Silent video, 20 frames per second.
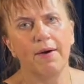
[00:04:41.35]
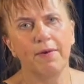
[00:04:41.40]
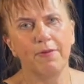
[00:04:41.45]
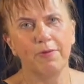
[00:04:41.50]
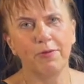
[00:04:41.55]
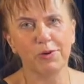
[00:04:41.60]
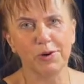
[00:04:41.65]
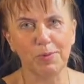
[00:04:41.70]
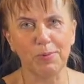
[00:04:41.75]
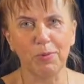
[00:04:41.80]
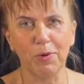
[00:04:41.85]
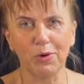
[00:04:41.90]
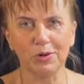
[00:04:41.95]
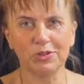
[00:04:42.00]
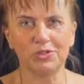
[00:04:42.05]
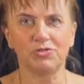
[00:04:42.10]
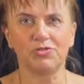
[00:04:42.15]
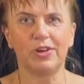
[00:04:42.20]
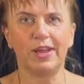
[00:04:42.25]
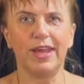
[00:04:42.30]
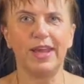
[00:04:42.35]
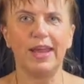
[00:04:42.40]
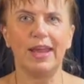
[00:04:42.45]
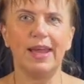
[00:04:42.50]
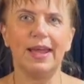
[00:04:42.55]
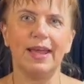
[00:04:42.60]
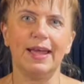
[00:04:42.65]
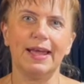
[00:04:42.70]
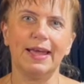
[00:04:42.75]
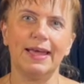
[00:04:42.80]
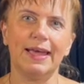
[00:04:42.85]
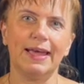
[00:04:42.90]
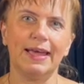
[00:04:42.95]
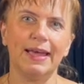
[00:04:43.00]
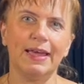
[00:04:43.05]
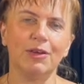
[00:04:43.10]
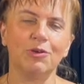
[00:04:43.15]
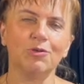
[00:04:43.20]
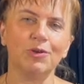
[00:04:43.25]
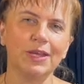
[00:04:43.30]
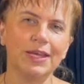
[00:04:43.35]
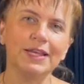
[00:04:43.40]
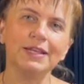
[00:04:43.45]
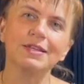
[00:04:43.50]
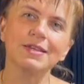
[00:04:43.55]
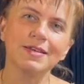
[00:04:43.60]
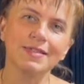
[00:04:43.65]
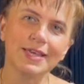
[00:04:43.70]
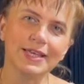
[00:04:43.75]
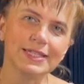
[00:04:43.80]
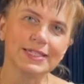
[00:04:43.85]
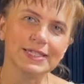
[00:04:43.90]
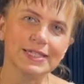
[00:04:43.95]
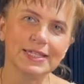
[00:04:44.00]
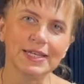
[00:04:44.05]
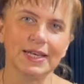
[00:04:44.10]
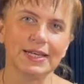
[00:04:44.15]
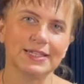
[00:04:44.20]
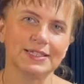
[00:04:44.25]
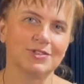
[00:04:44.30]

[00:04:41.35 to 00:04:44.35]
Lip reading: for a portrait you need this